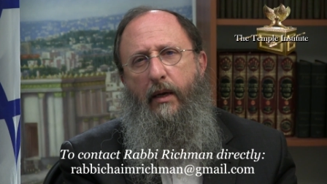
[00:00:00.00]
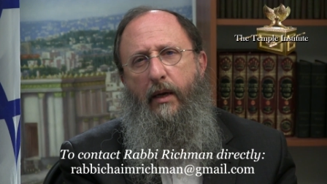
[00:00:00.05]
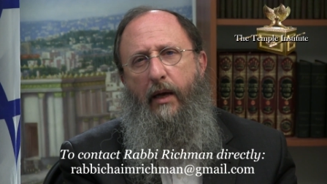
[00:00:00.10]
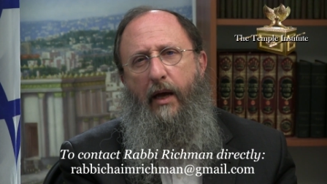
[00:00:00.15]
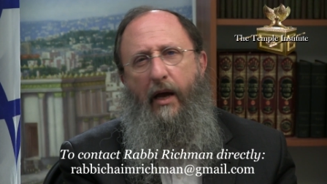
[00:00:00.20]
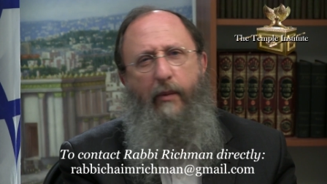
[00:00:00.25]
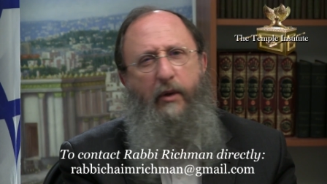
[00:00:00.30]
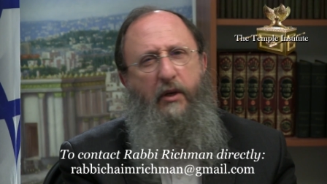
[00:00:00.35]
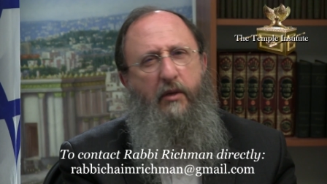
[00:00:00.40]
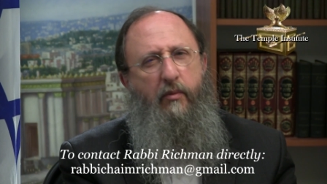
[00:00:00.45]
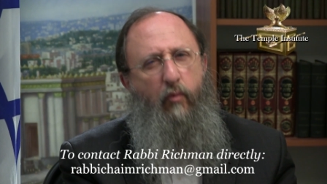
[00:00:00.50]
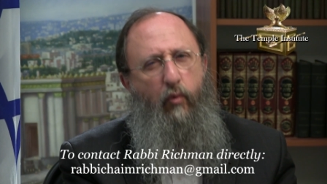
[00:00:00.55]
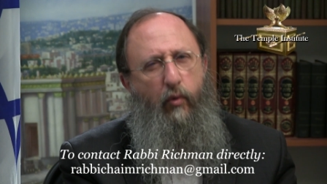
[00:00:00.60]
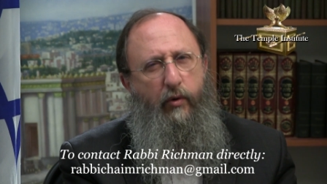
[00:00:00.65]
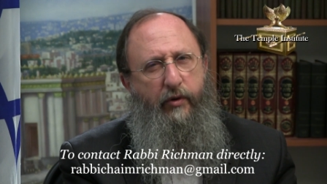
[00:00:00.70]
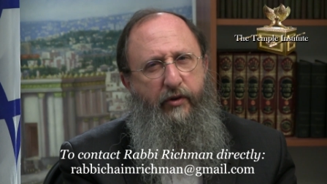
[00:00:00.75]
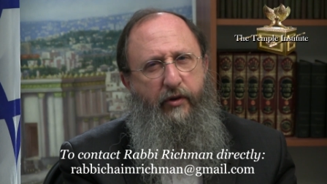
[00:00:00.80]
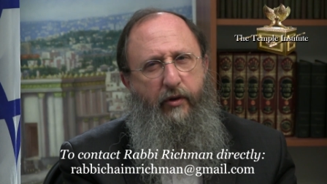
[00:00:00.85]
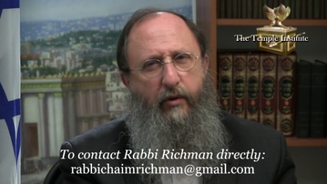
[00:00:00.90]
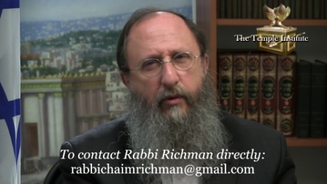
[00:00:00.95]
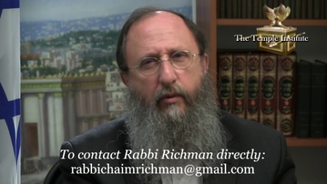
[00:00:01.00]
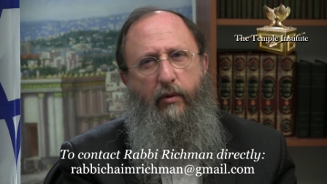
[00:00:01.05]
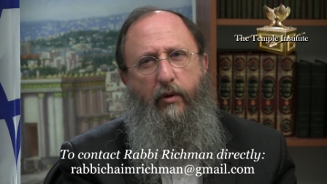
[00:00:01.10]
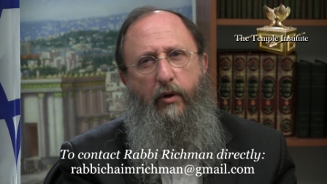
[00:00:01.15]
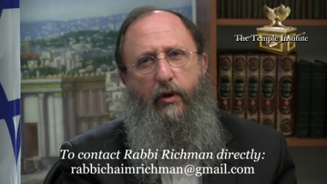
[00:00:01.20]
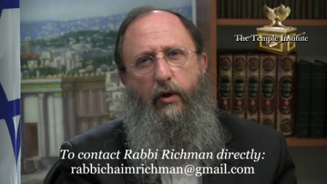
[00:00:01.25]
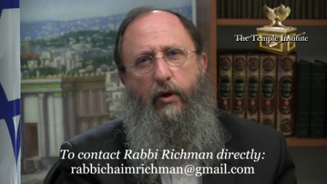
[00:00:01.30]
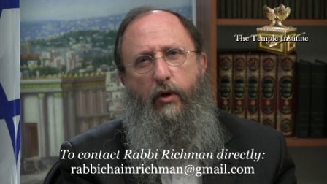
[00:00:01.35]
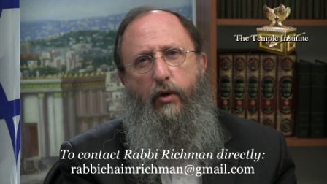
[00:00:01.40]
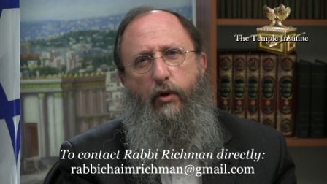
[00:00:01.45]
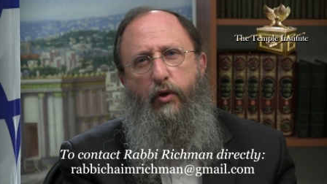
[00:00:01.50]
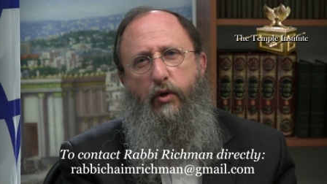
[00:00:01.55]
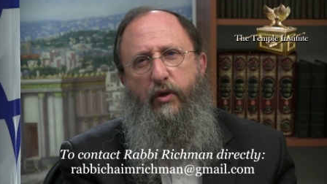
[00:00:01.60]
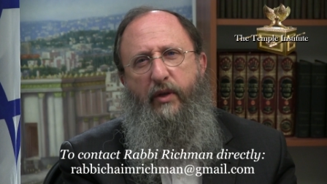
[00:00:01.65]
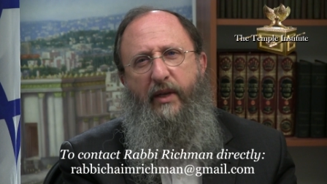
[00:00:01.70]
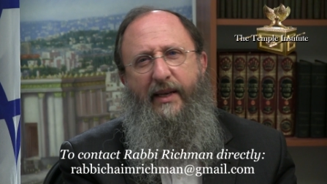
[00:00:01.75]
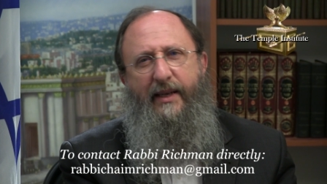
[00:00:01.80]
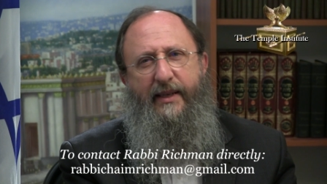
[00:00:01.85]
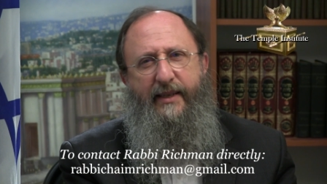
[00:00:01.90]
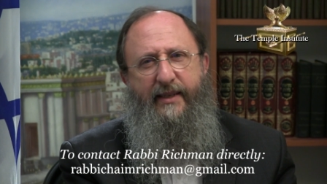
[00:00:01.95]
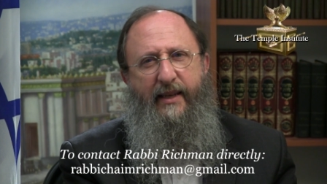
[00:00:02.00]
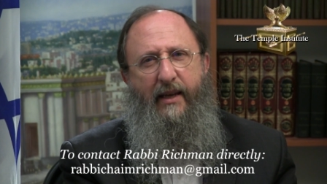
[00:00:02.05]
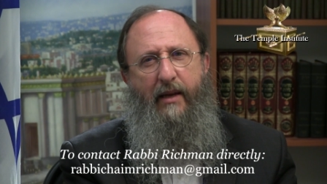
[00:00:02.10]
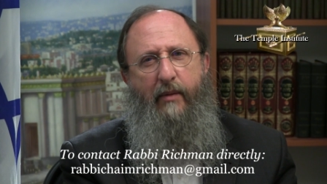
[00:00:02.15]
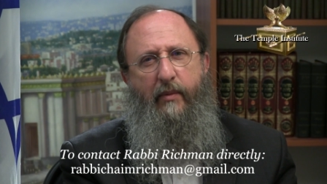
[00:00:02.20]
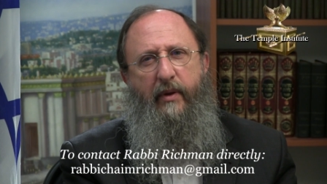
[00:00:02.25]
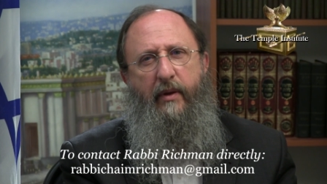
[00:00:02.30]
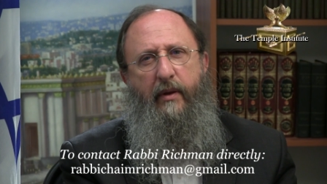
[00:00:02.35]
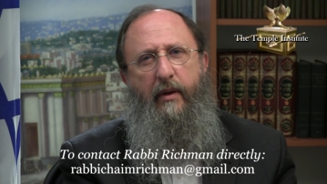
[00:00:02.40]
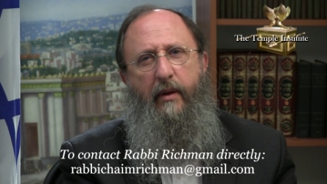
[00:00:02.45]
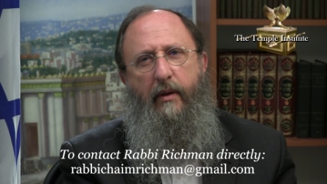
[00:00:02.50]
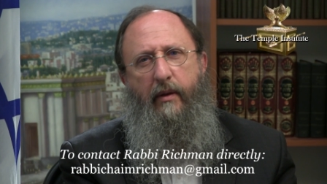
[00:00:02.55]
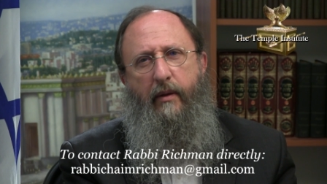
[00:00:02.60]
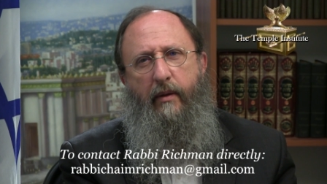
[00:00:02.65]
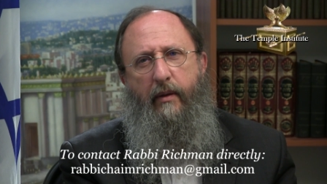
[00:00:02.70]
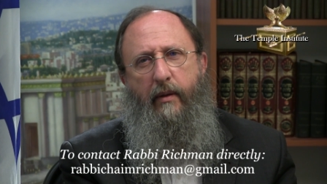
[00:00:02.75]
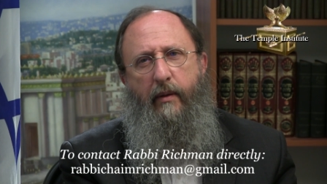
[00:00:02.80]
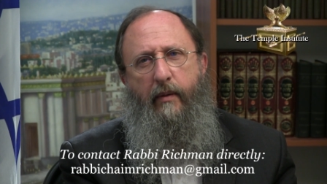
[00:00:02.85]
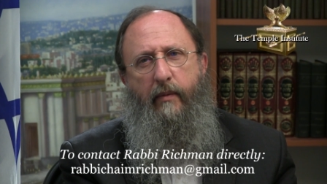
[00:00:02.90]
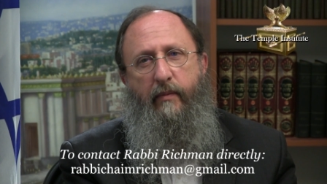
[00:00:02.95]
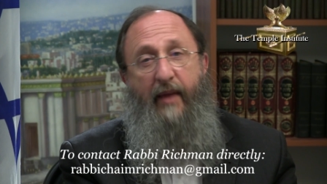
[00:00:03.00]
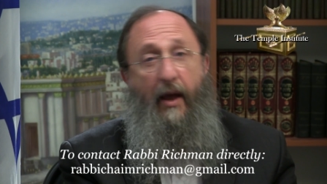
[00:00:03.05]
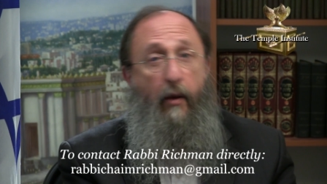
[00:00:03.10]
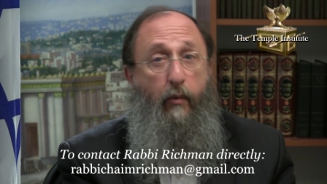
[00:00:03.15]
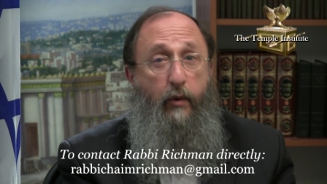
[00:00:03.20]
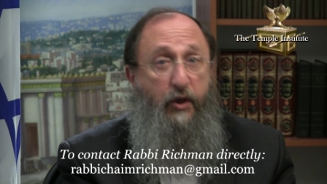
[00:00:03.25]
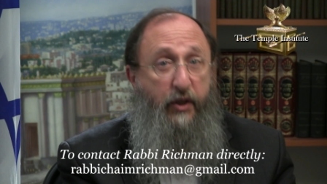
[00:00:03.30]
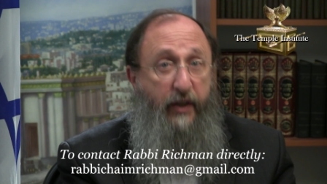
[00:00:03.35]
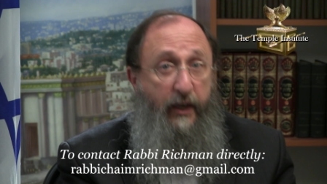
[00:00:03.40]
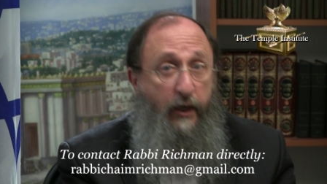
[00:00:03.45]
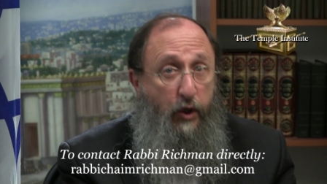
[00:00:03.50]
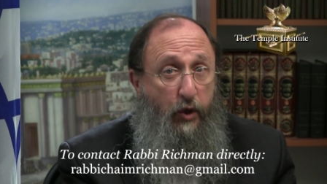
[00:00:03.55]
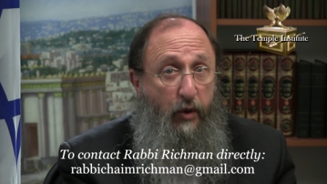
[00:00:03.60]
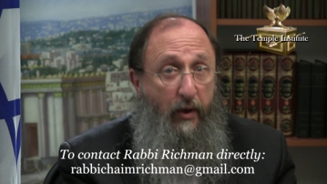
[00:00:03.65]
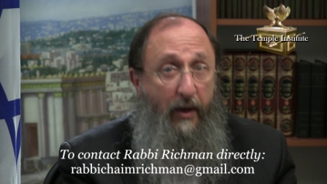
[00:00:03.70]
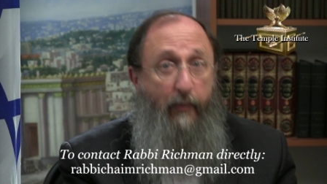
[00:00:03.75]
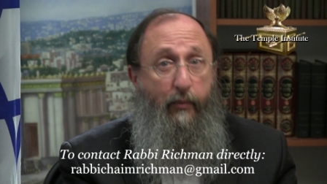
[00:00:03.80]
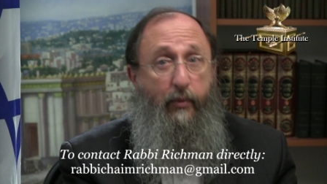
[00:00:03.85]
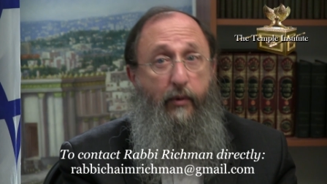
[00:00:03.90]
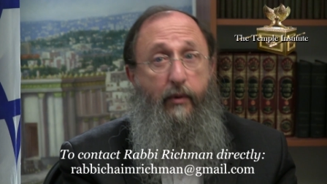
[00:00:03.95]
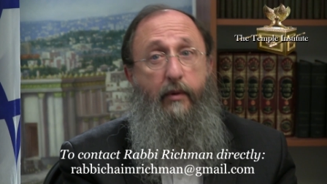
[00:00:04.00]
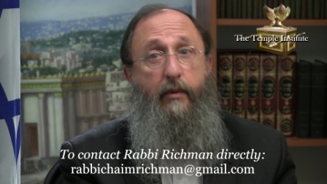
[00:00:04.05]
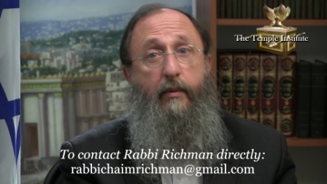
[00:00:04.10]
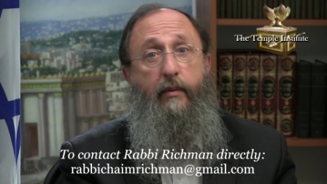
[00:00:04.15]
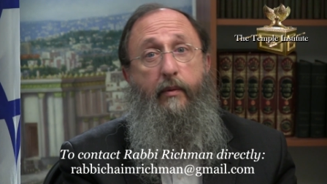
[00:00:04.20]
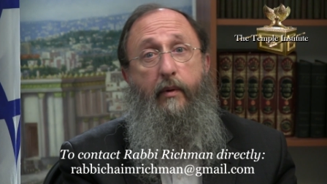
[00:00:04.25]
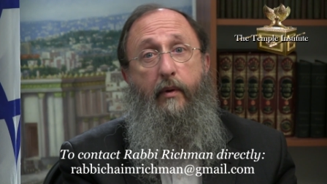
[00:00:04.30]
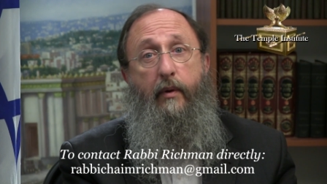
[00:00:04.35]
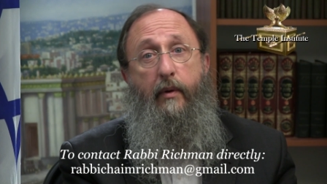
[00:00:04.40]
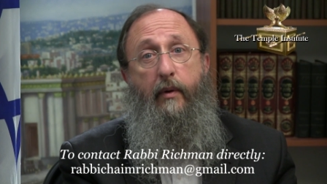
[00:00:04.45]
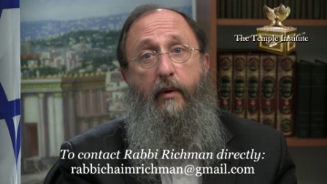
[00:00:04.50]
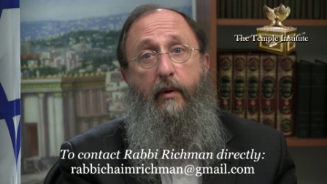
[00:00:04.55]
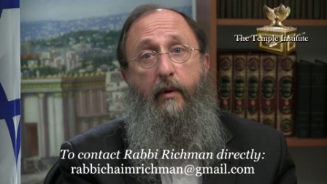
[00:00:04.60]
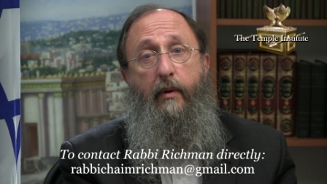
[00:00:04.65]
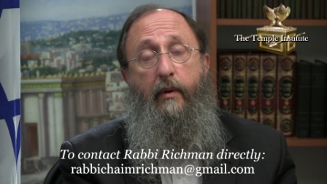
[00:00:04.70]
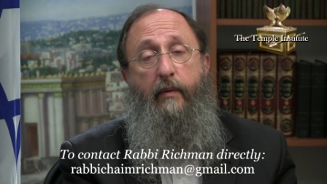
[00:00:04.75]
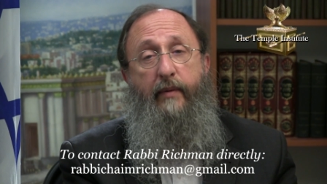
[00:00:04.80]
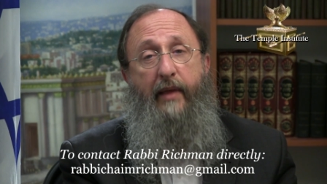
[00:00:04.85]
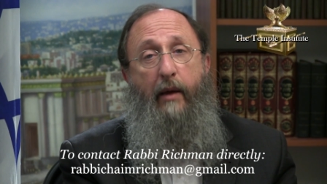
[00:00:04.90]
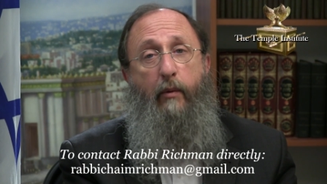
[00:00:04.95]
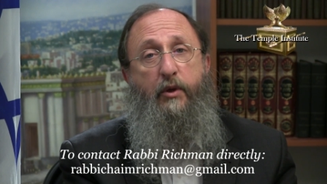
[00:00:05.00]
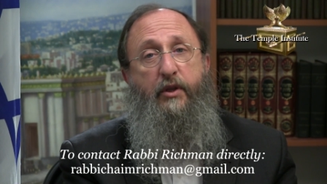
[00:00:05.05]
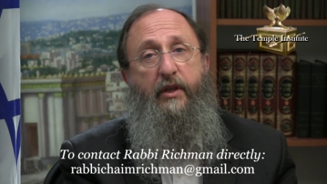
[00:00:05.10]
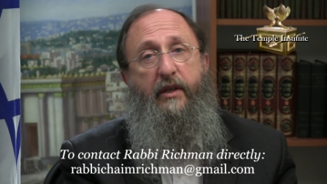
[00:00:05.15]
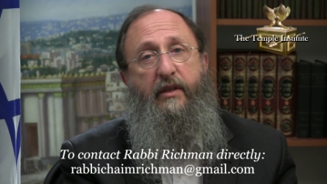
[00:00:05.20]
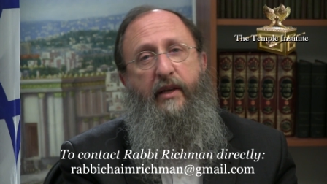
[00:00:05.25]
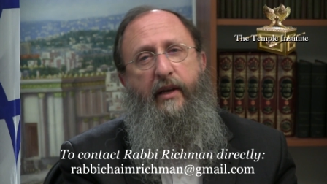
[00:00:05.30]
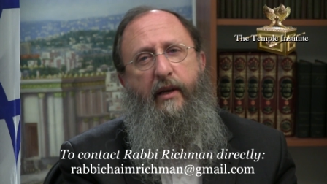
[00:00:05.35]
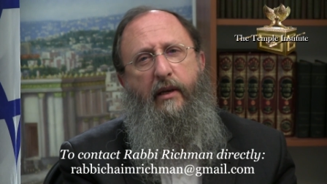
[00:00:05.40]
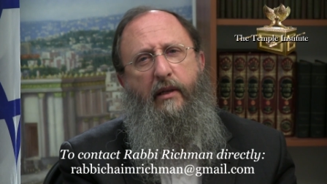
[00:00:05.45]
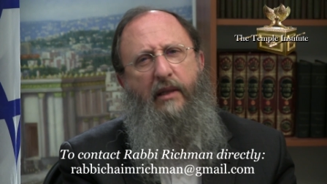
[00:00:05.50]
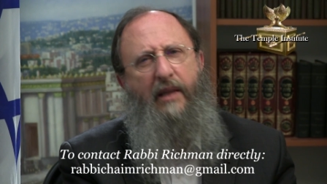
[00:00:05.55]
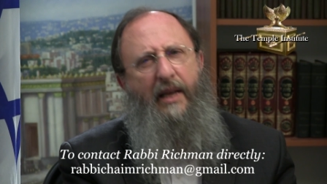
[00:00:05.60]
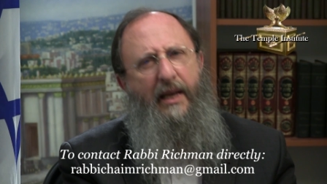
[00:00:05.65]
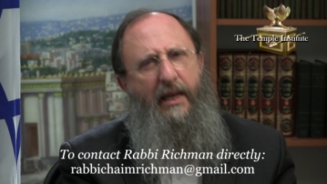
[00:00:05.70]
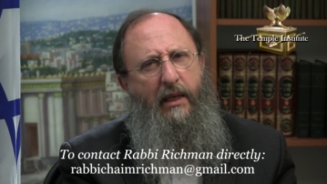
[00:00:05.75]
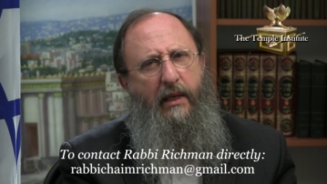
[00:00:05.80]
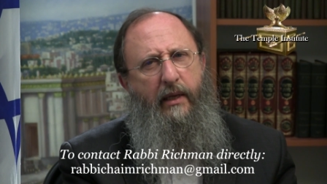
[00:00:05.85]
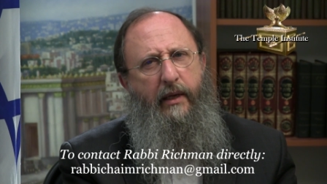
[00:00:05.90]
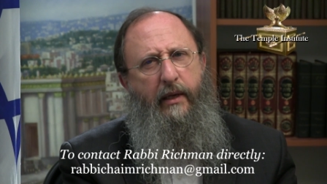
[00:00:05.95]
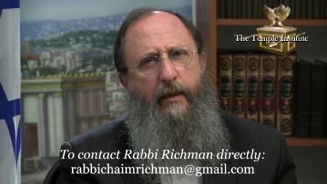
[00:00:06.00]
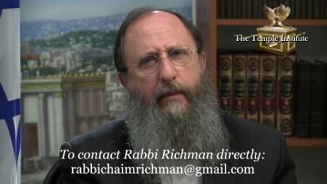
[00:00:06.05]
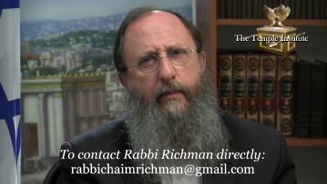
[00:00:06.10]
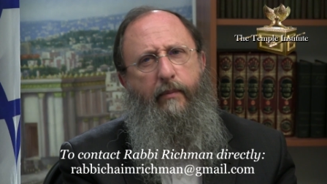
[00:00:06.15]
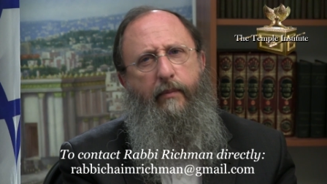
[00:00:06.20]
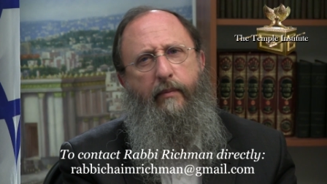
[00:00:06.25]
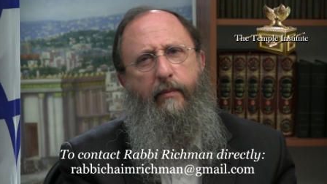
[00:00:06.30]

how much more so should they examine that which they trample, that which they take lightly?